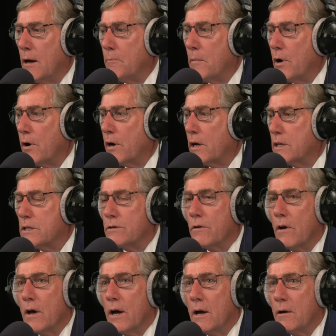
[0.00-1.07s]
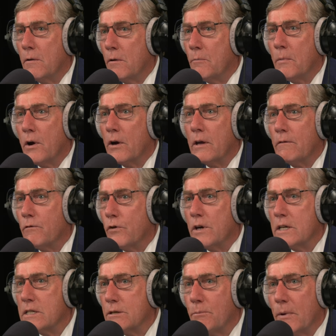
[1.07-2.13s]
America's, uh, American for
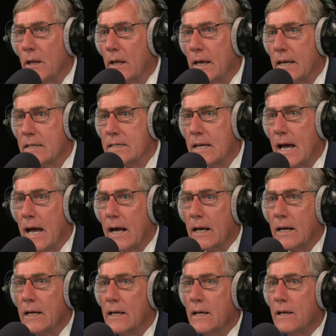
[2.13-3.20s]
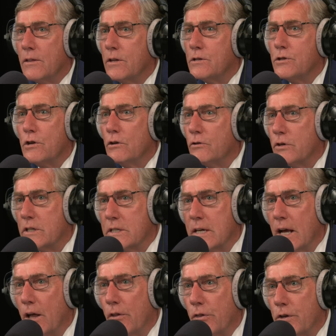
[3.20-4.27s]
Disabilities Act, the Children's
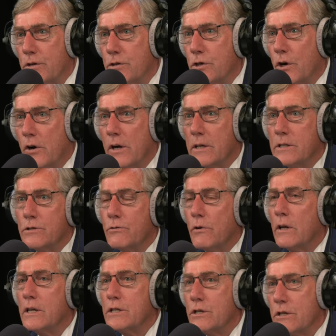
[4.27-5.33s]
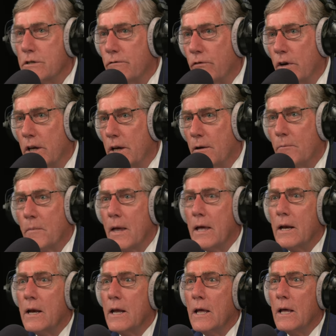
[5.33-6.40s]
Health Insurance, Religious Freedom,
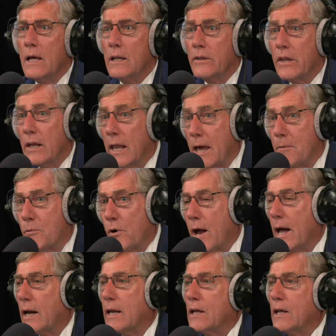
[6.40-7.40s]
and the Labor Act.